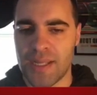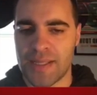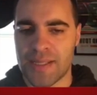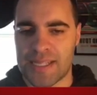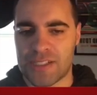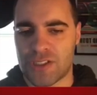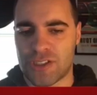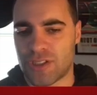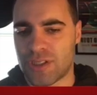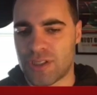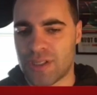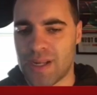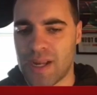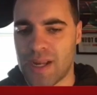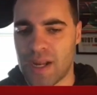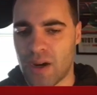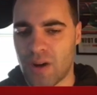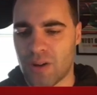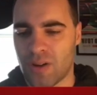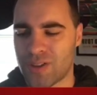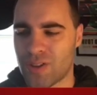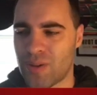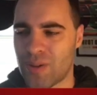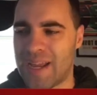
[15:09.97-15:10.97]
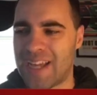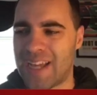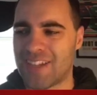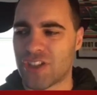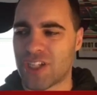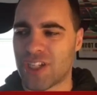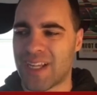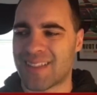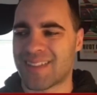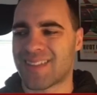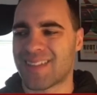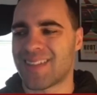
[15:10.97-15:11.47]
That's just to also hedge
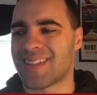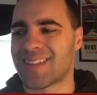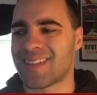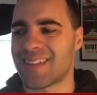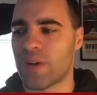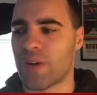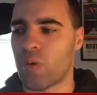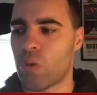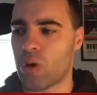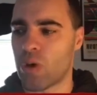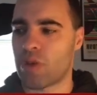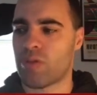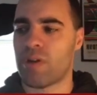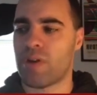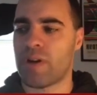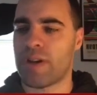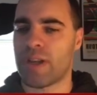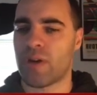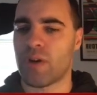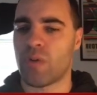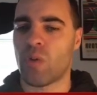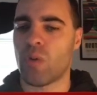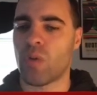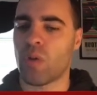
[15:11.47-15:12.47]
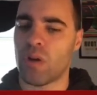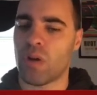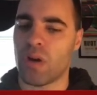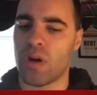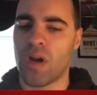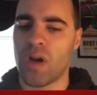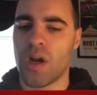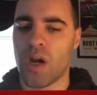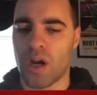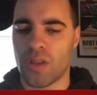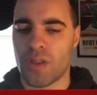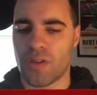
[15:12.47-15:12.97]
against things like One Ring or
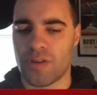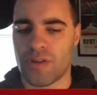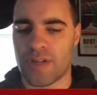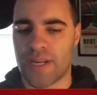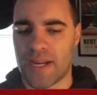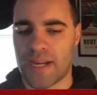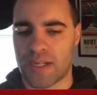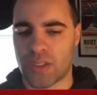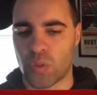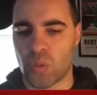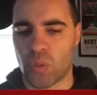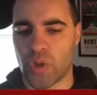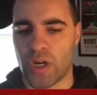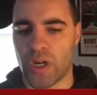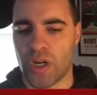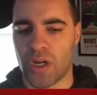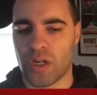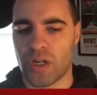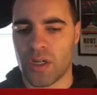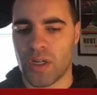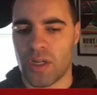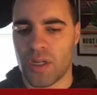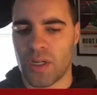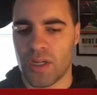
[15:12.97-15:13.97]
other decks where